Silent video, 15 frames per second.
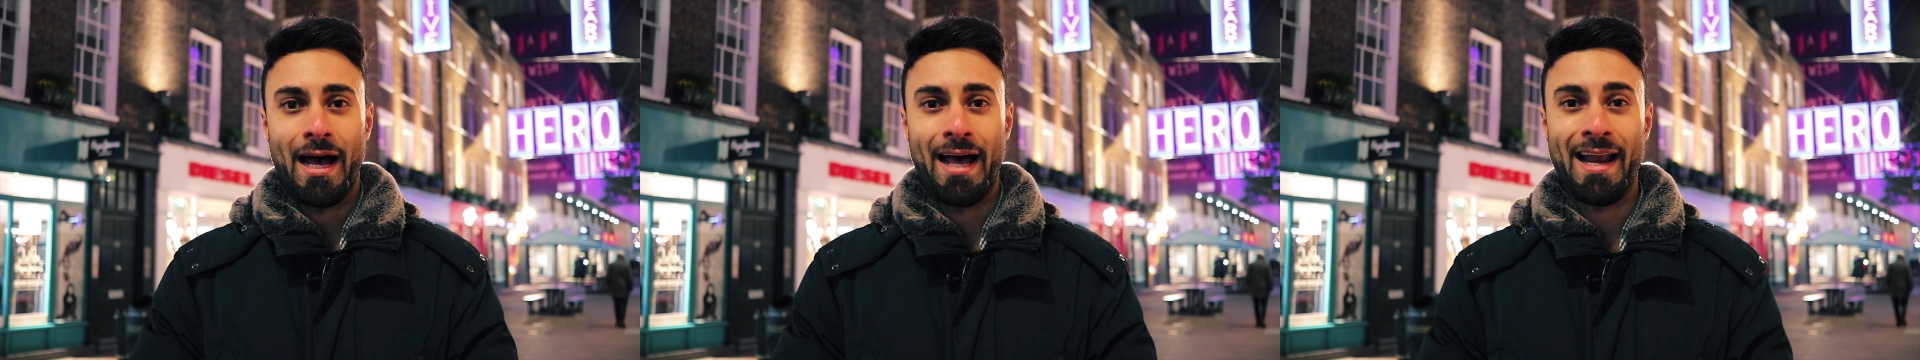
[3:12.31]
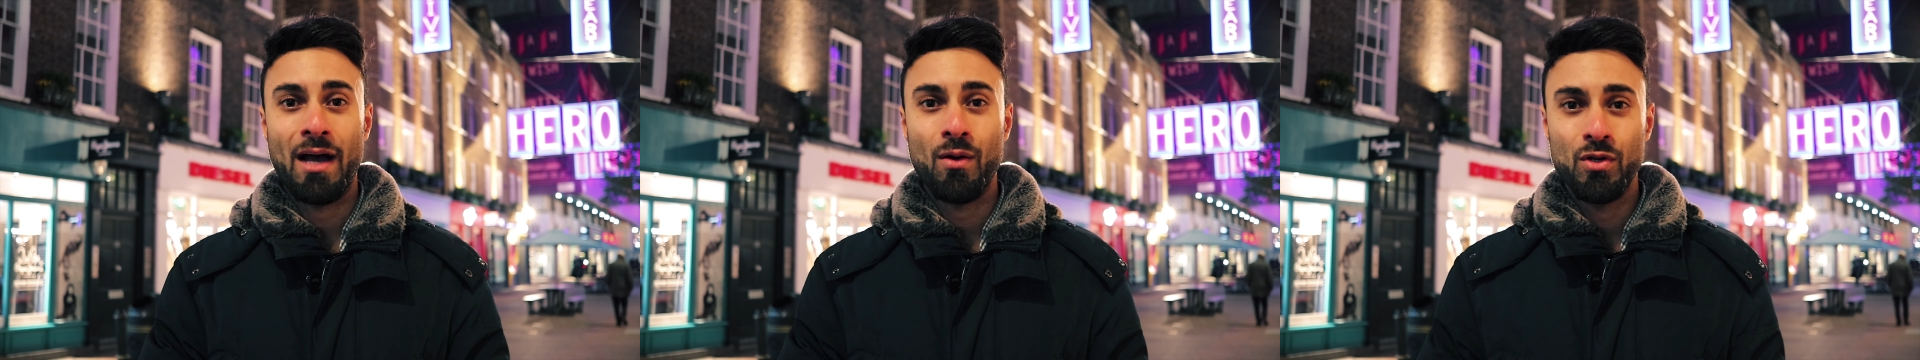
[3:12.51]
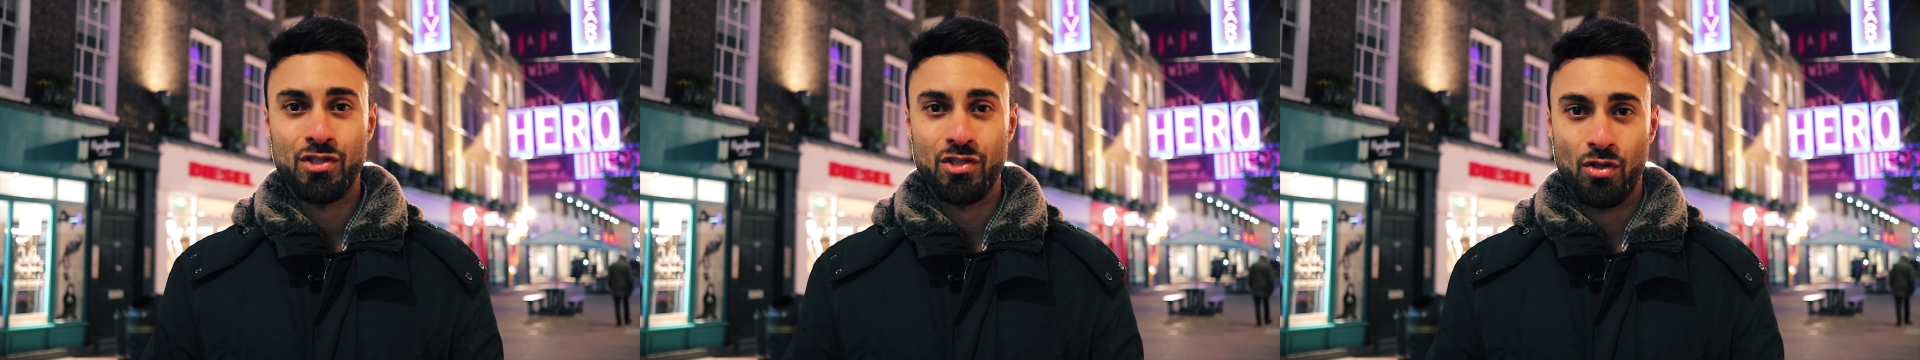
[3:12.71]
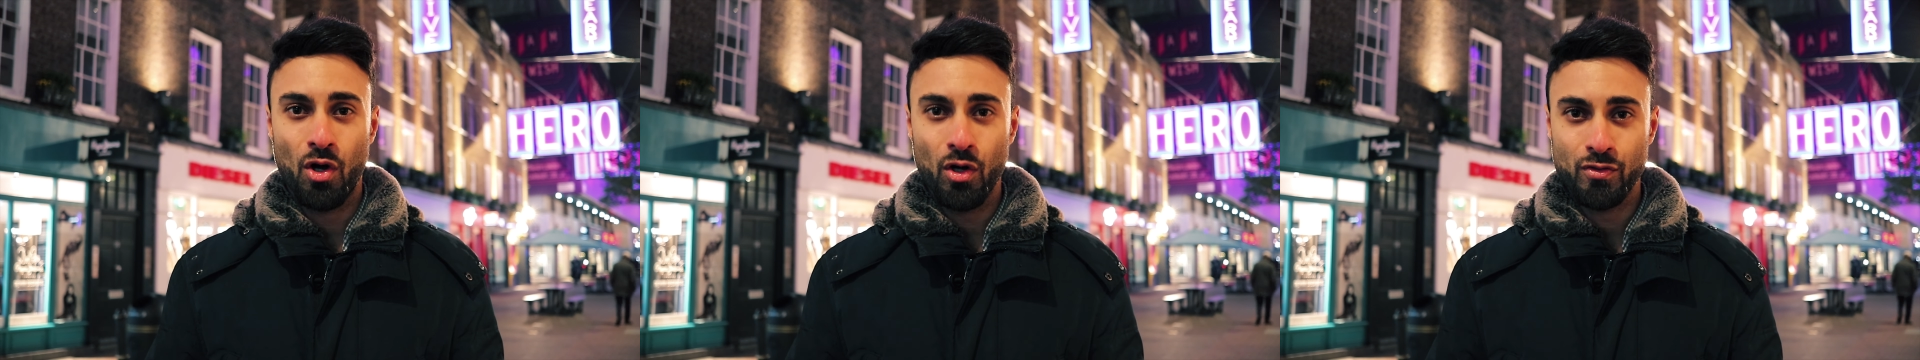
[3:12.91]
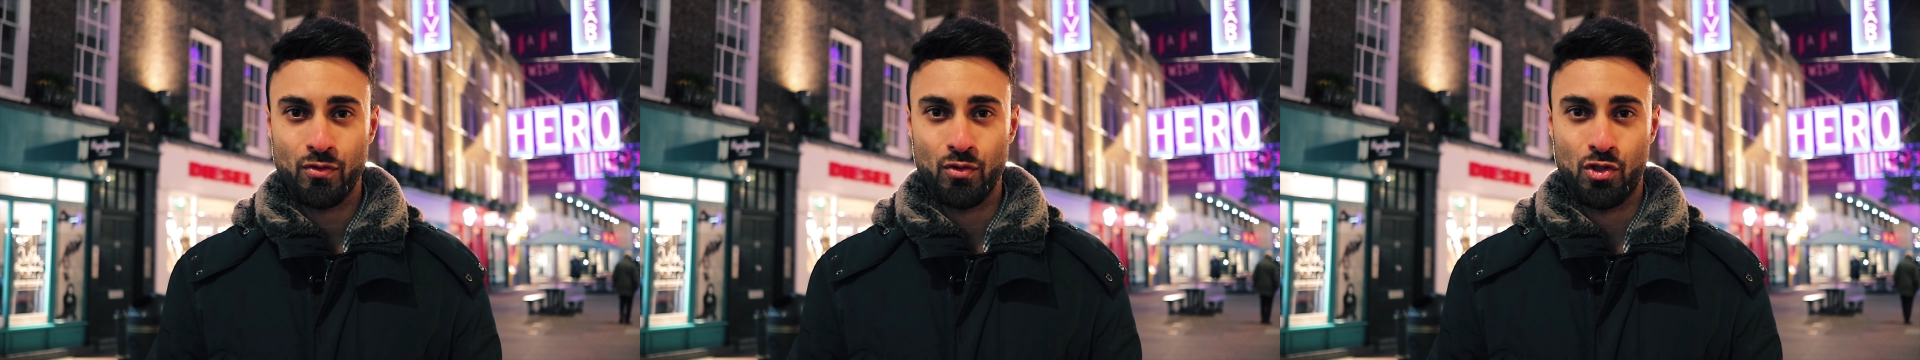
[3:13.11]
and I was in
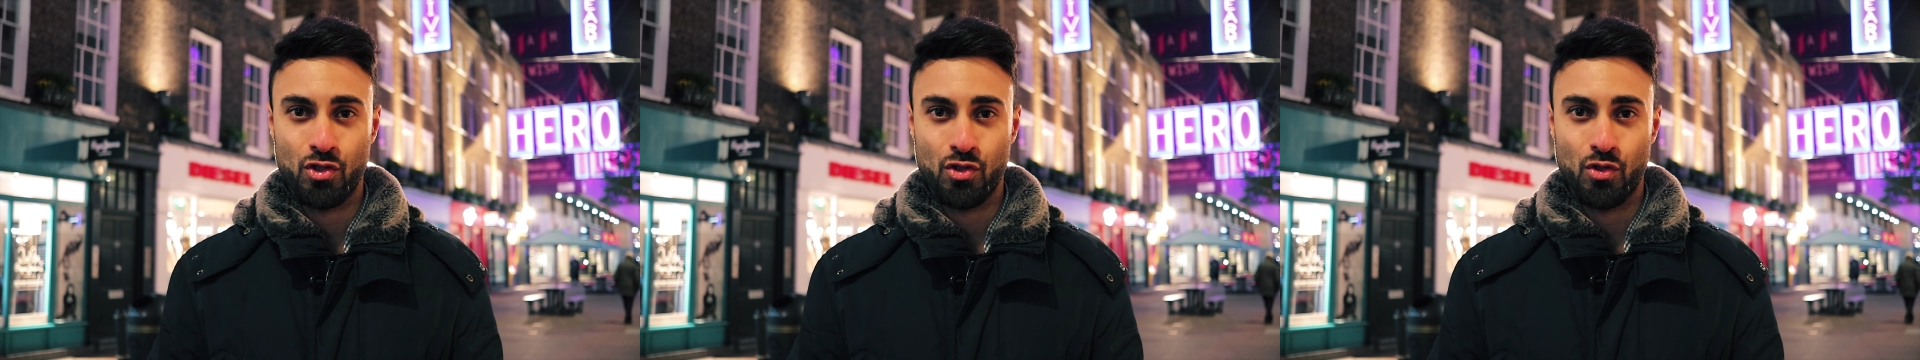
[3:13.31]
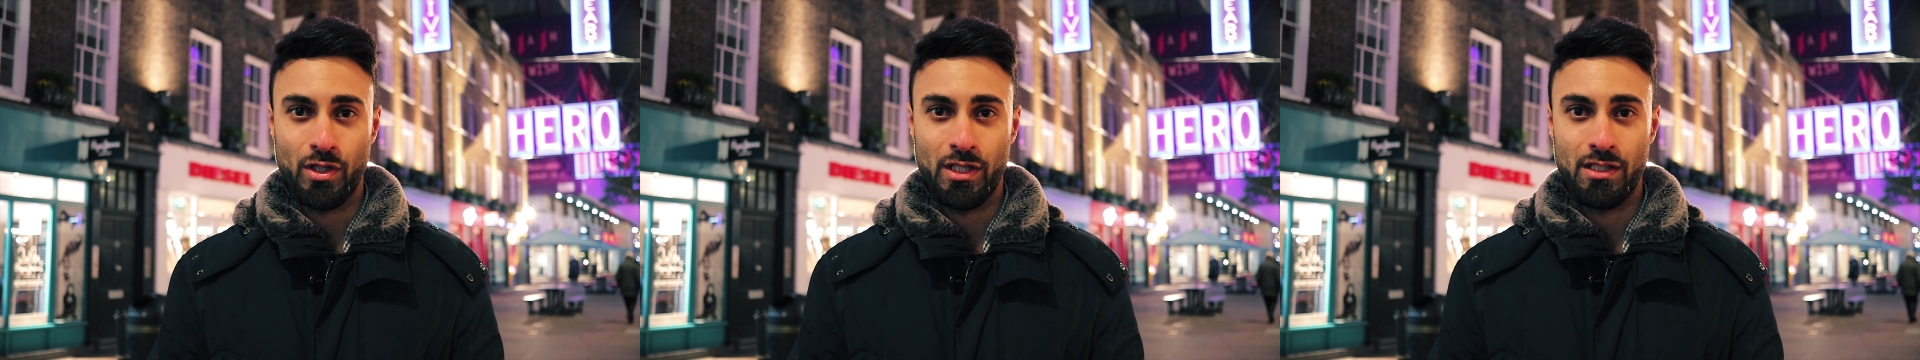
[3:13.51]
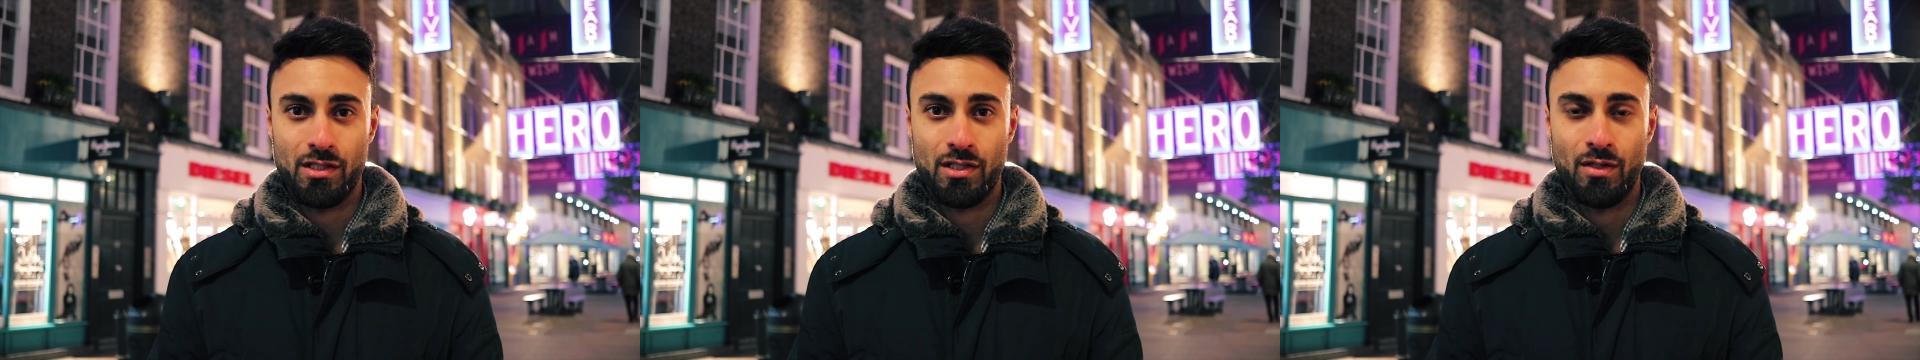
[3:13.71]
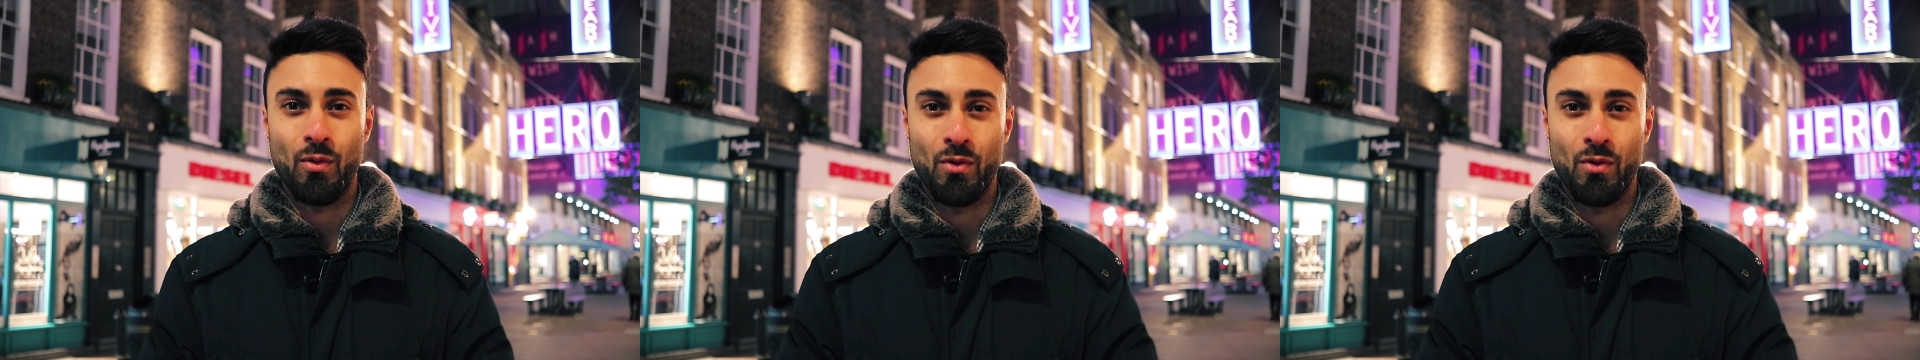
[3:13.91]
Oxford Street.